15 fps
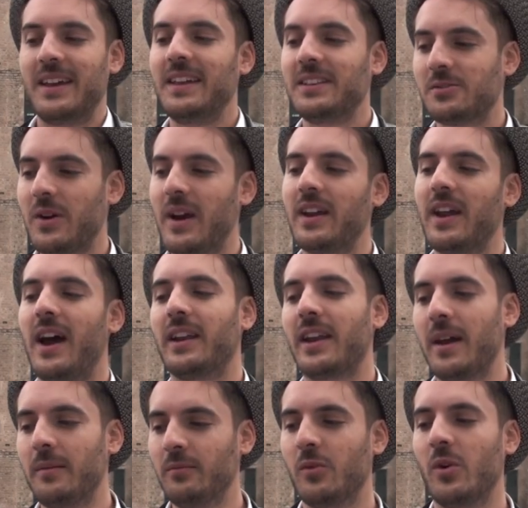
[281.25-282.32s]
it's quite hard.
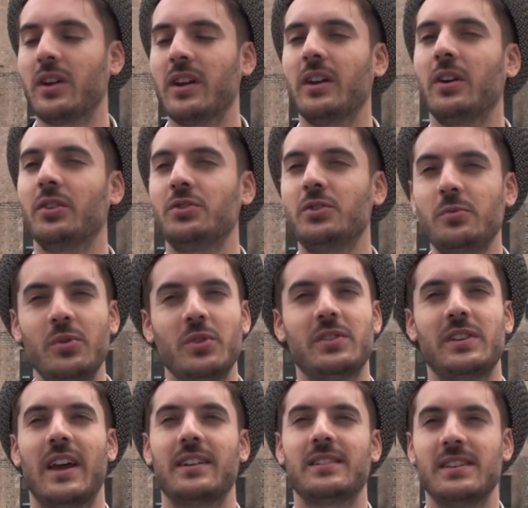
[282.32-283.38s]
I'm working on 2 books
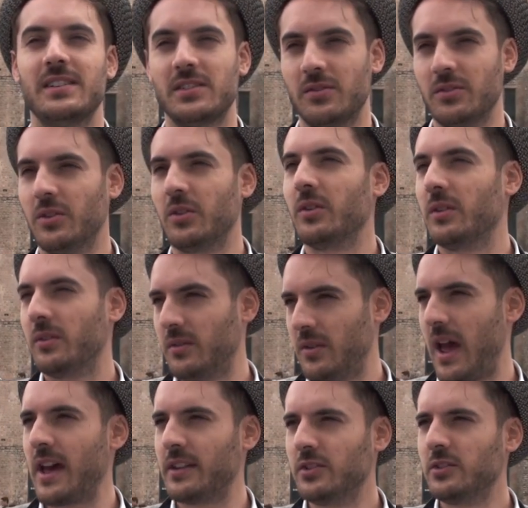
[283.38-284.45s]
like this,
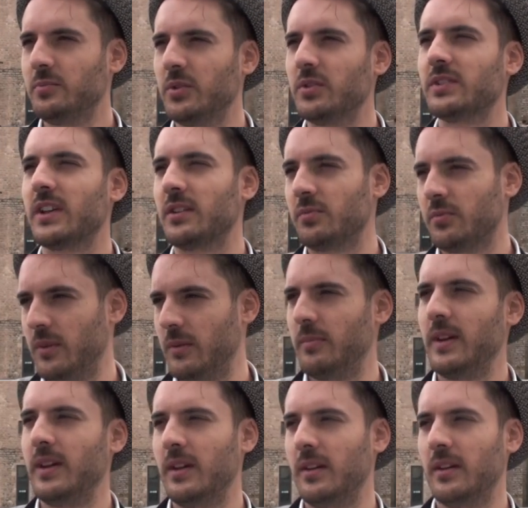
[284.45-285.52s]
adult books that could
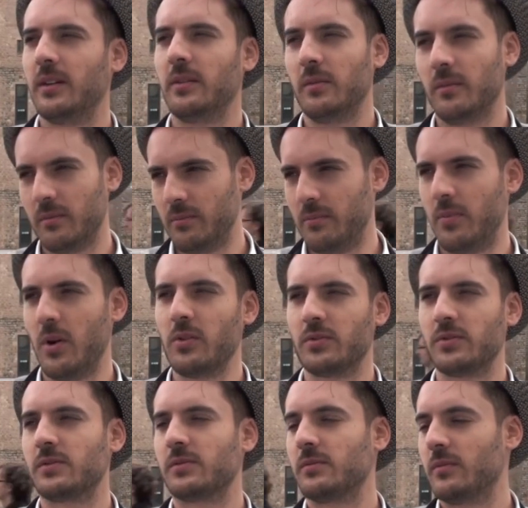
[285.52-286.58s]
be
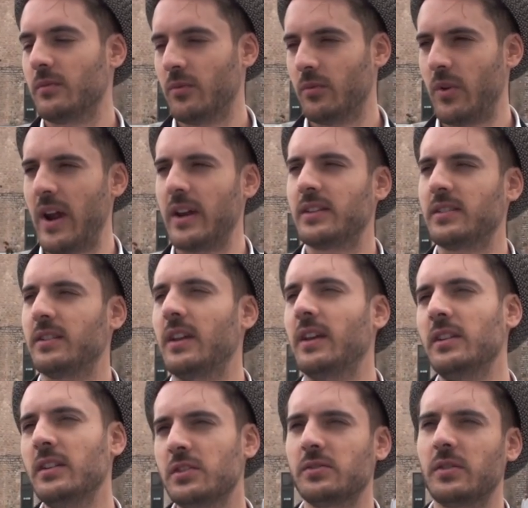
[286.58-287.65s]
both written
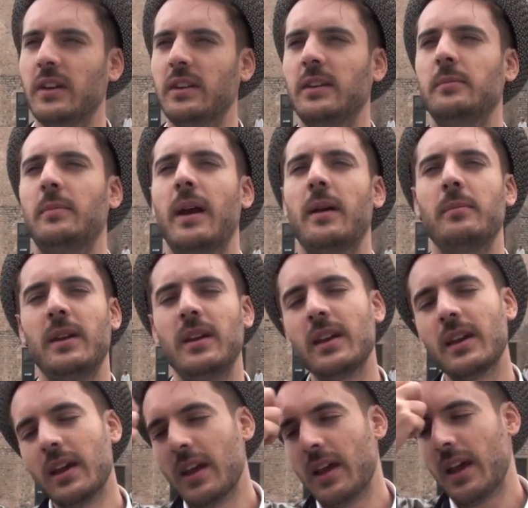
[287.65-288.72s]
and illustrated by me,
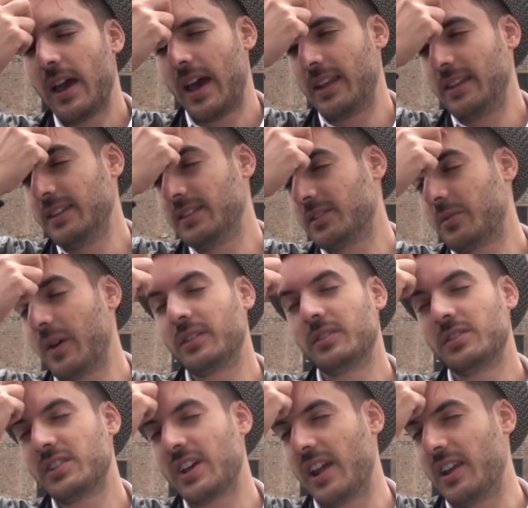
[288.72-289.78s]
and it's quite
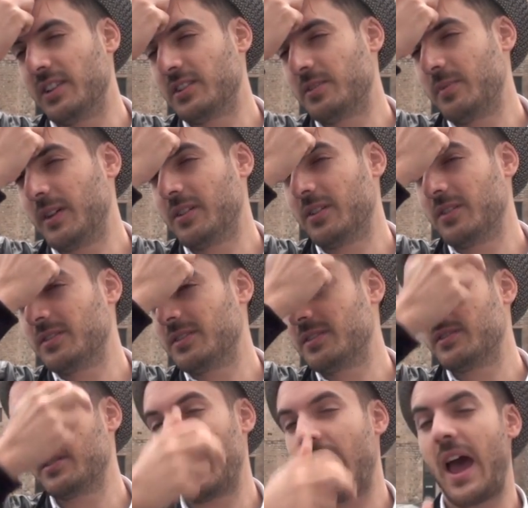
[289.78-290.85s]
a challenge
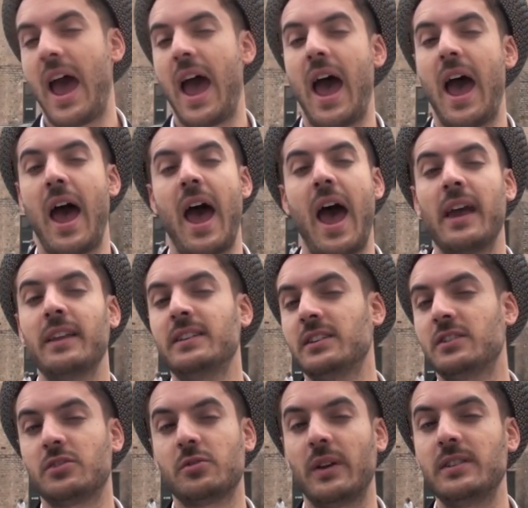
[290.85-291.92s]
because I
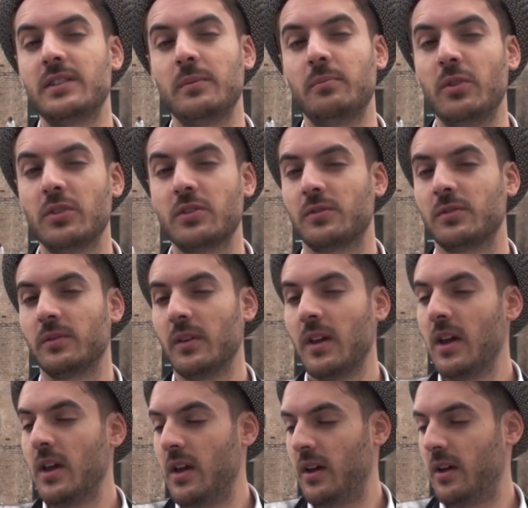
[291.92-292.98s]
did 20 books
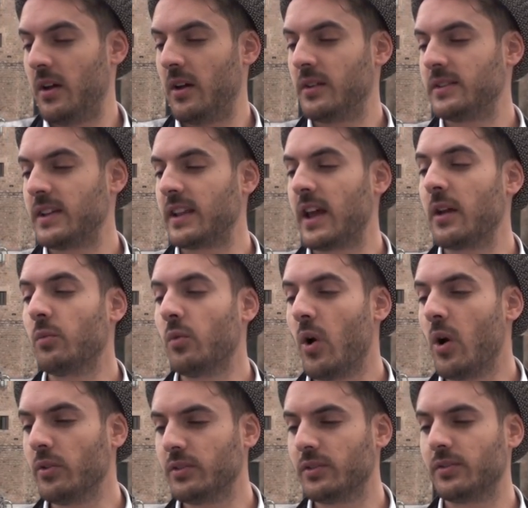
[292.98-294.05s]
that I
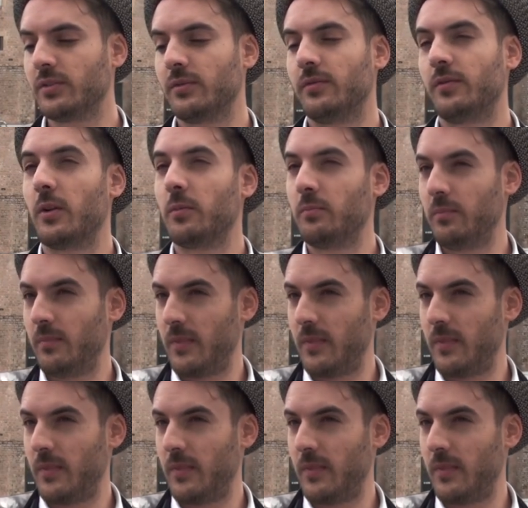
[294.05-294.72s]
wrote for